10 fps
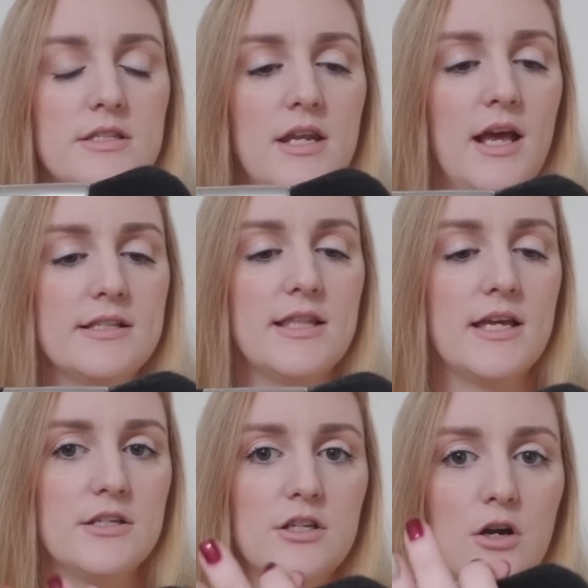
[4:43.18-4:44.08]
it has
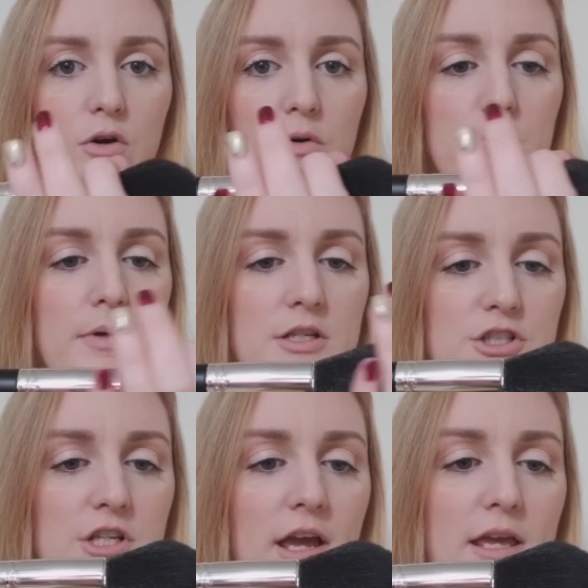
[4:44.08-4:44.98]
that dome
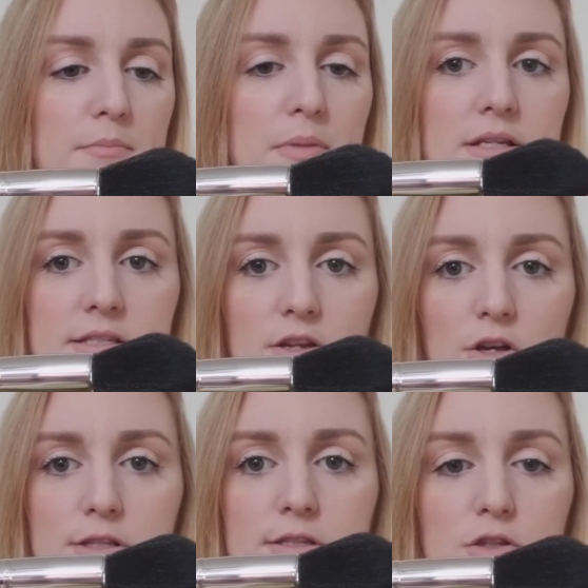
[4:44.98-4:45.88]
shape, but it's
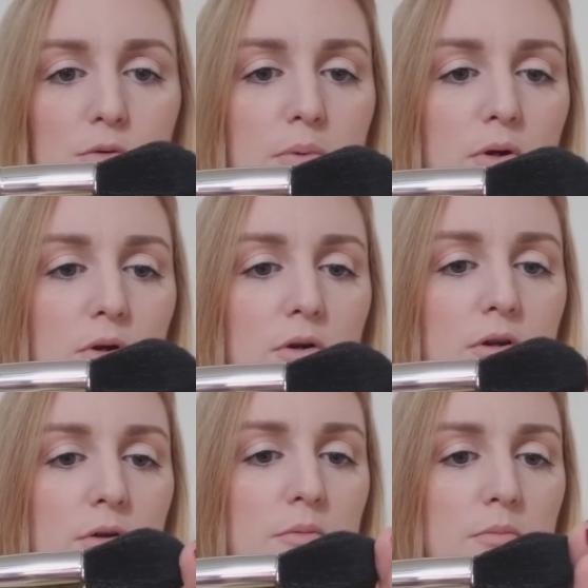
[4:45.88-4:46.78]
not super
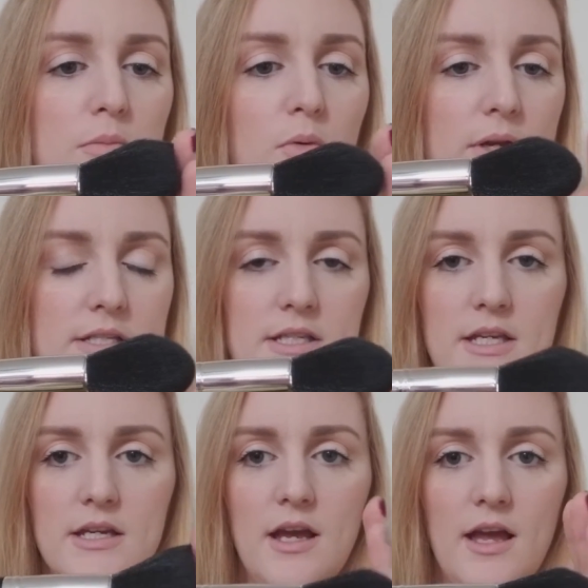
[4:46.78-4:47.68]

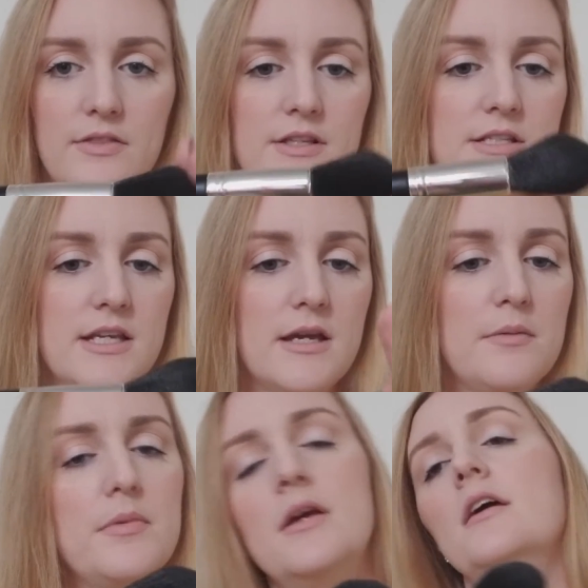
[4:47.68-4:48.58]
pointy at the tip.
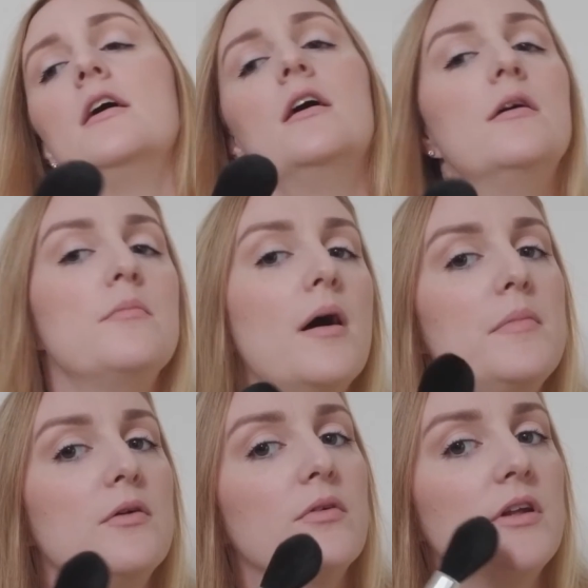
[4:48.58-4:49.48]
Might
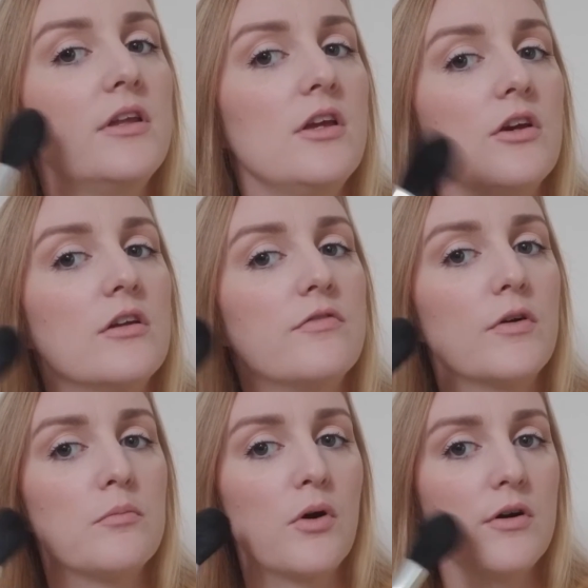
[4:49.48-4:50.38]
be really good
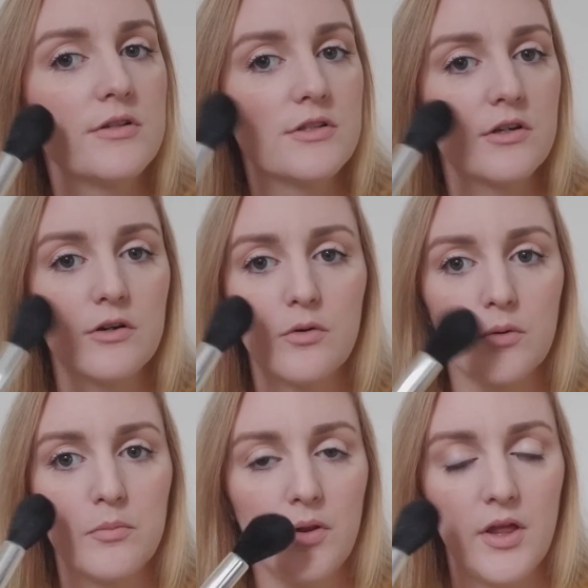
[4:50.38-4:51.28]
for bronzer or
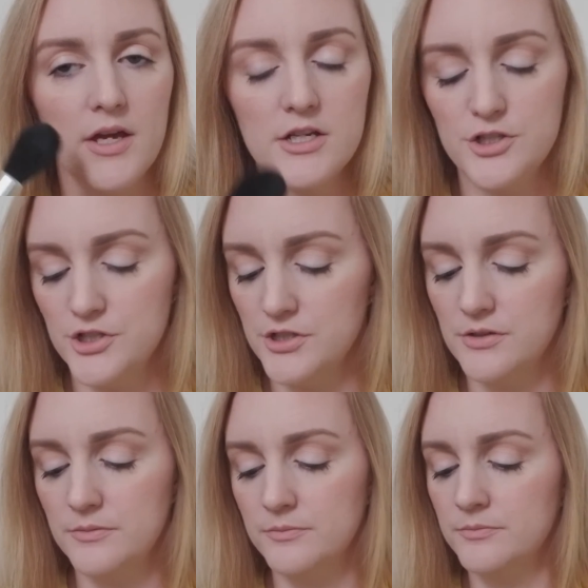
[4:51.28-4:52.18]
blush.
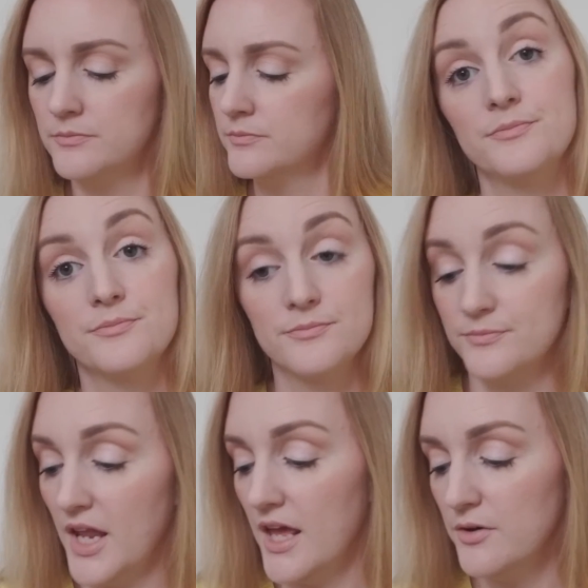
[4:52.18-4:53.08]

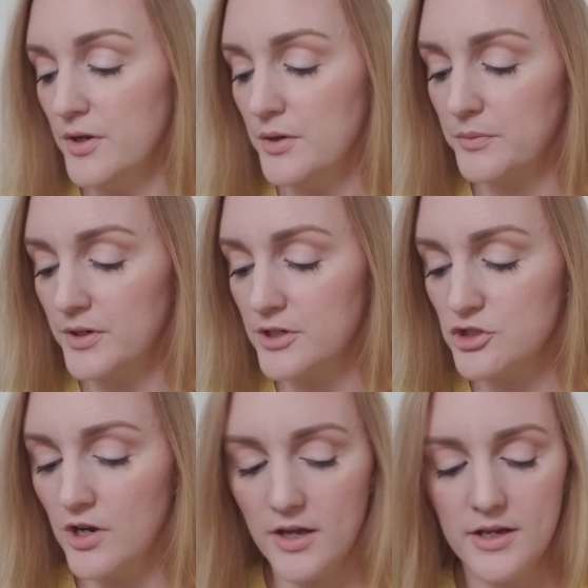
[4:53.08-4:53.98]
I don't know. We're going to
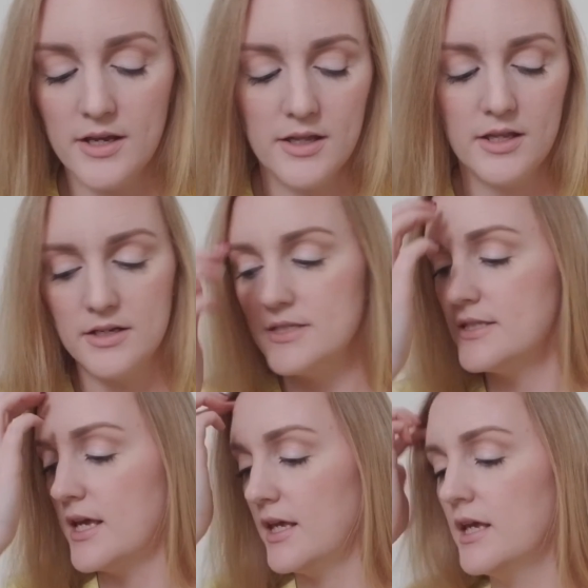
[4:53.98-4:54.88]
try it out in a
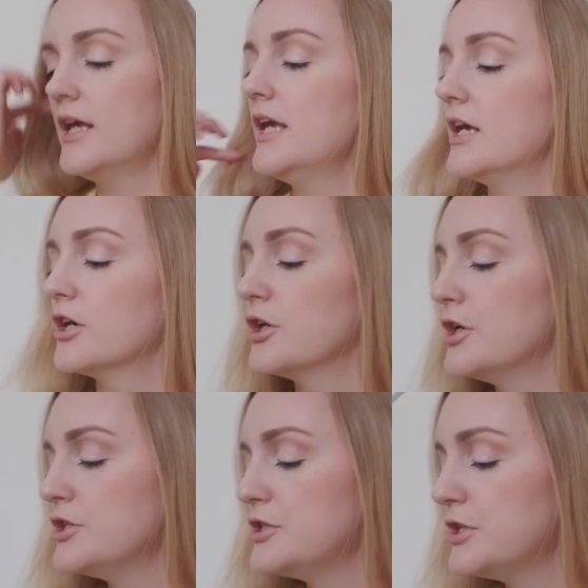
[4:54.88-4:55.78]
second here
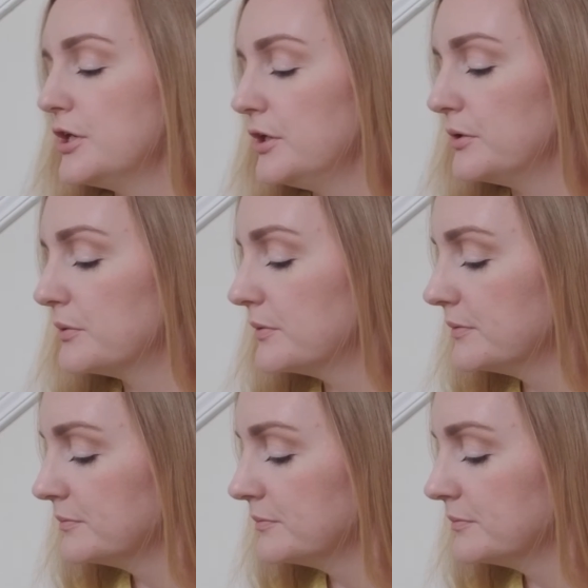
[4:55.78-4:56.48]
too.